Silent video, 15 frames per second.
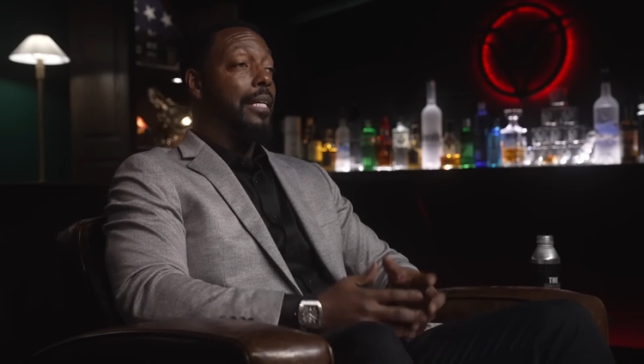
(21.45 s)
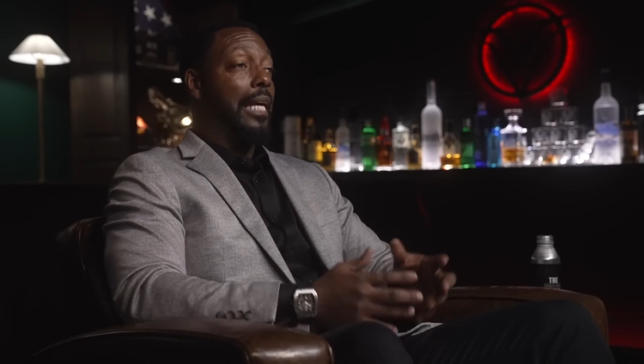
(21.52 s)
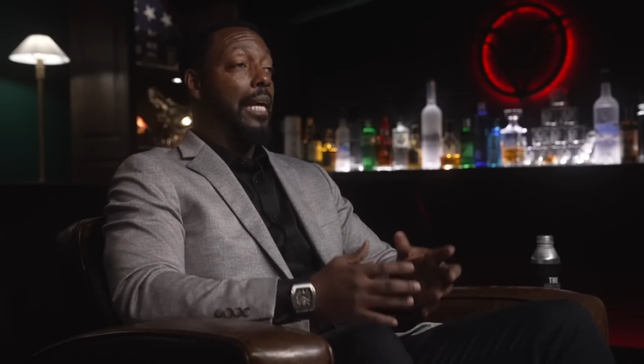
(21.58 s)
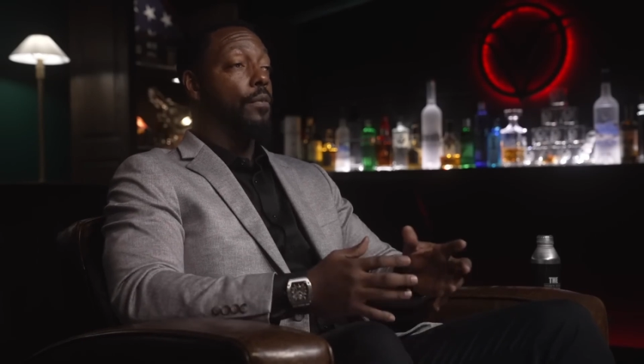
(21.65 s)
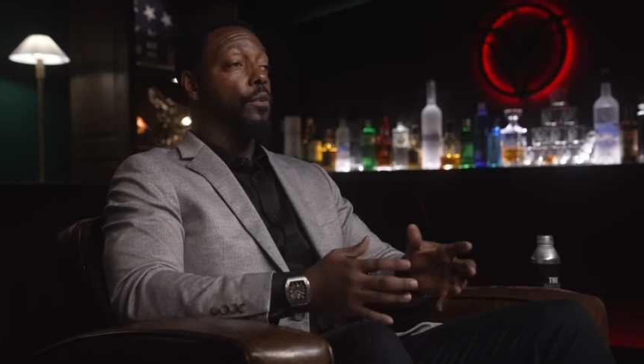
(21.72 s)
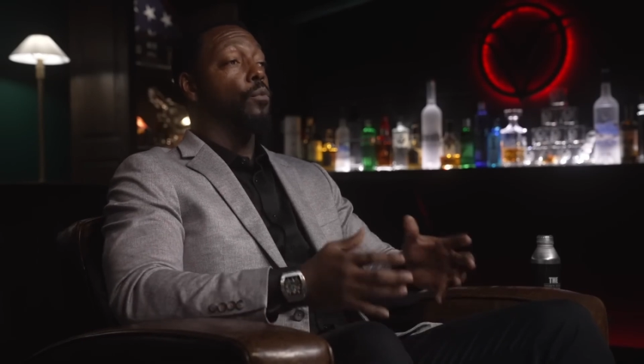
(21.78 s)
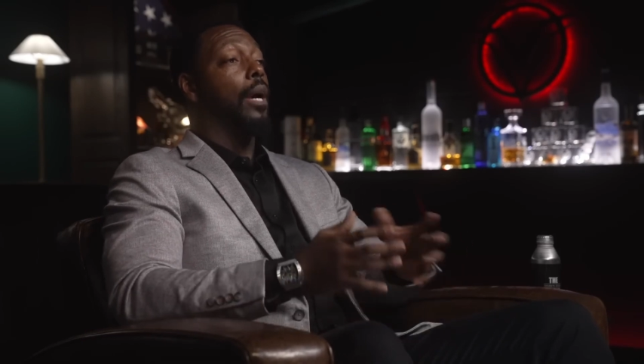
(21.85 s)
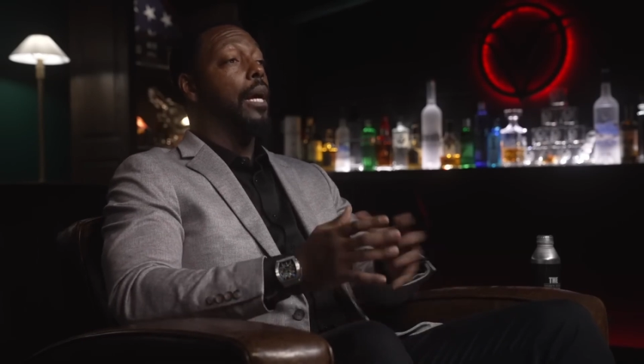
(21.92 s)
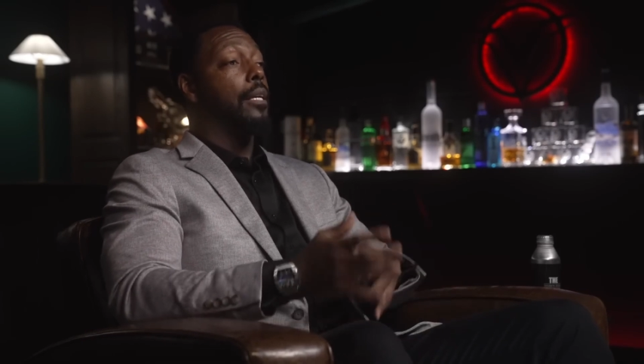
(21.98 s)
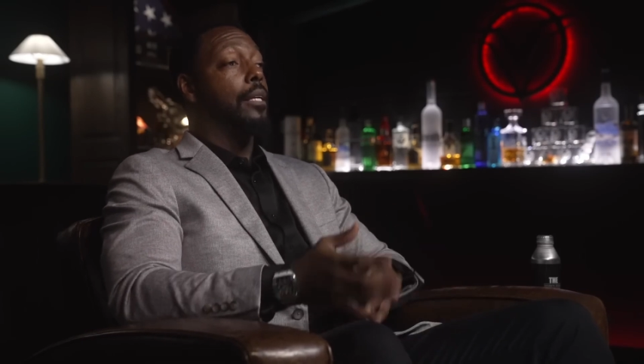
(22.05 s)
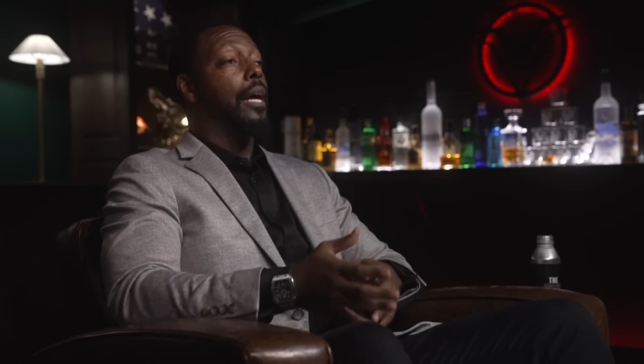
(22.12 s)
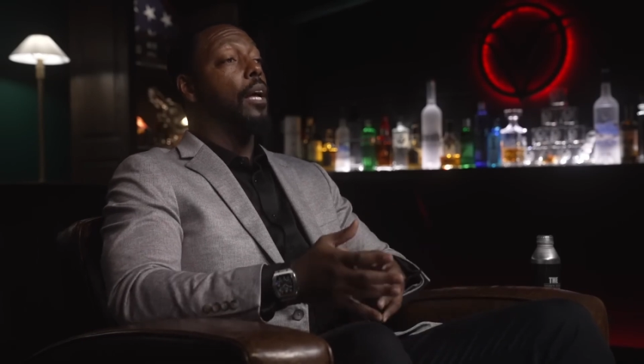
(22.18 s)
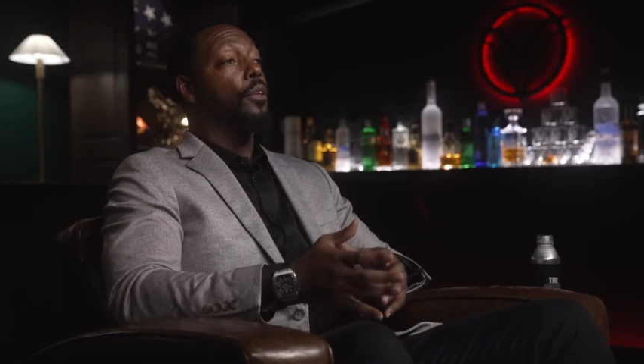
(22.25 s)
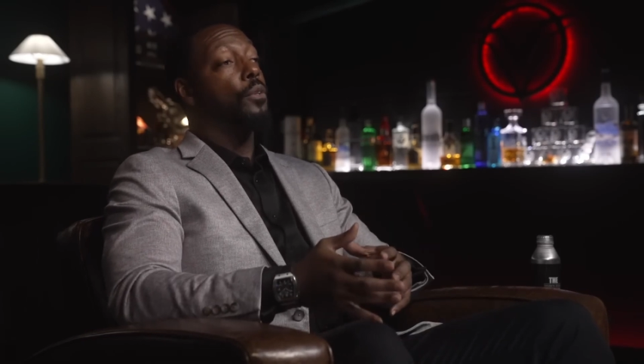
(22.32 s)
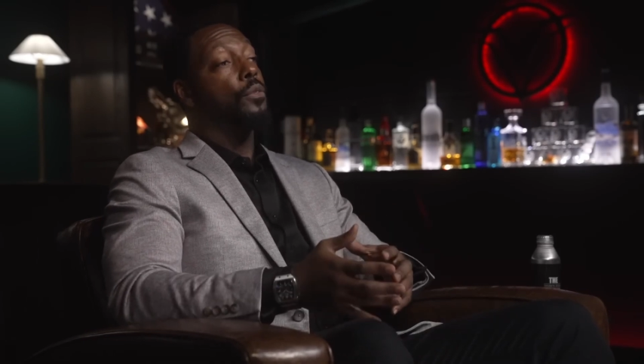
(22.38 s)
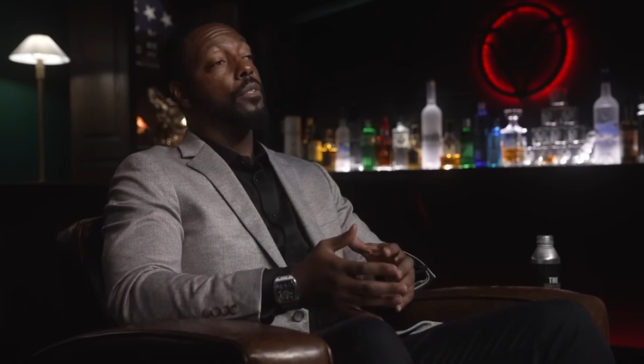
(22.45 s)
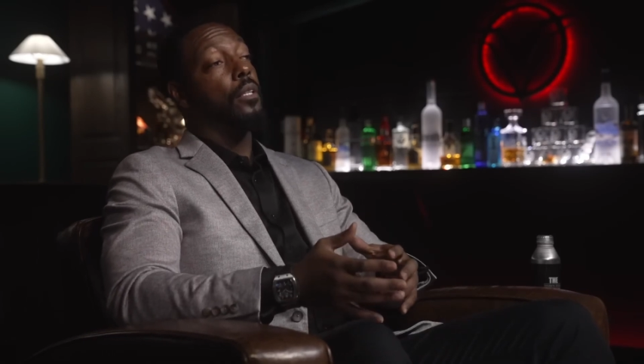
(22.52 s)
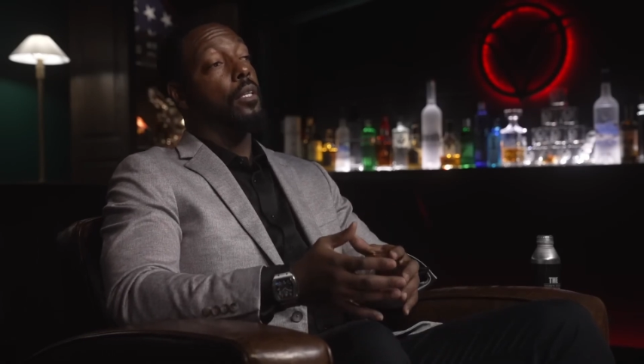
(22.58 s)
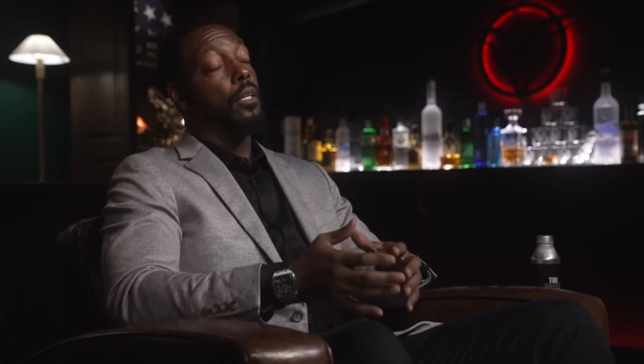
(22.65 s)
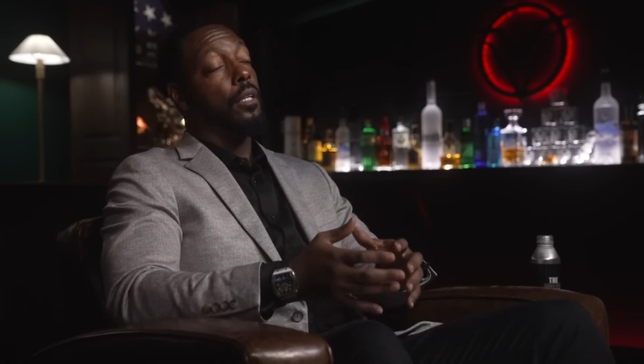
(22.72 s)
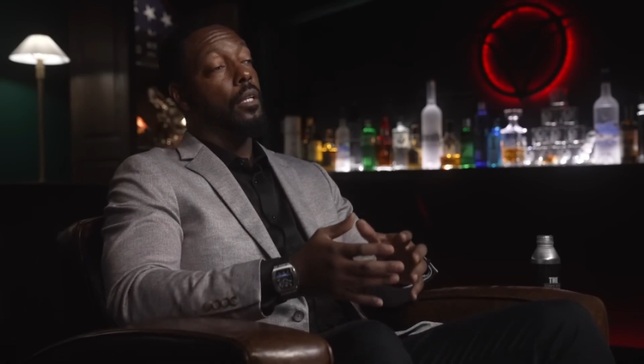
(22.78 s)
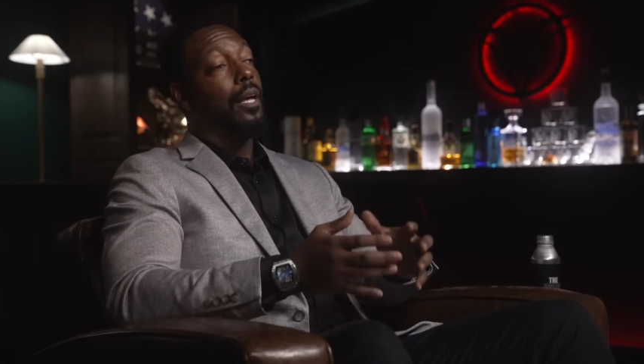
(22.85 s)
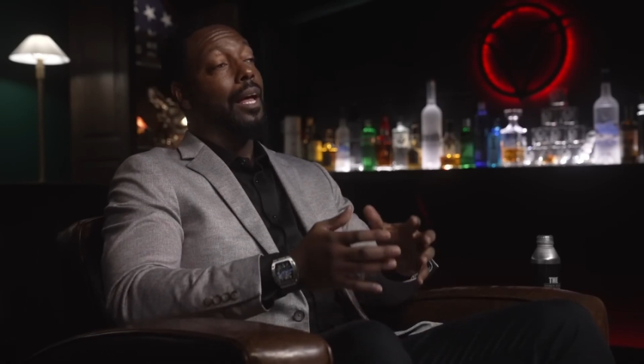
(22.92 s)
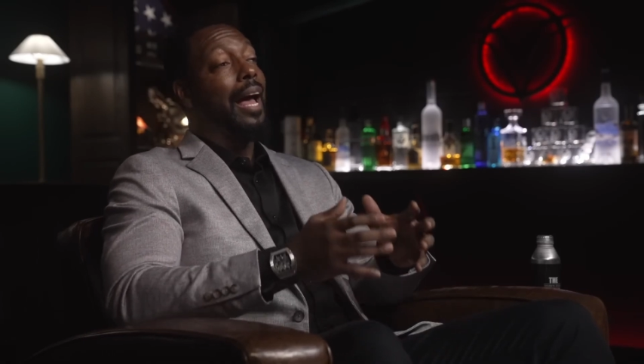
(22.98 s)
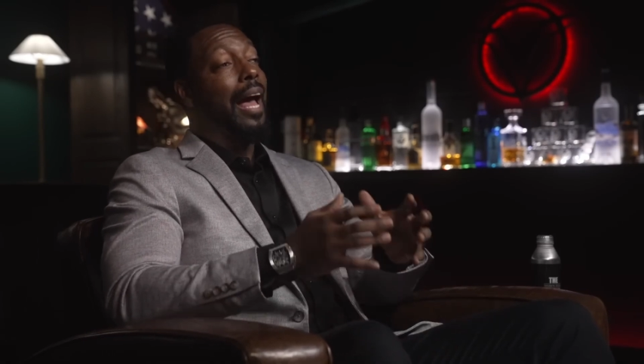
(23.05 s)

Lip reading: Even right now, you see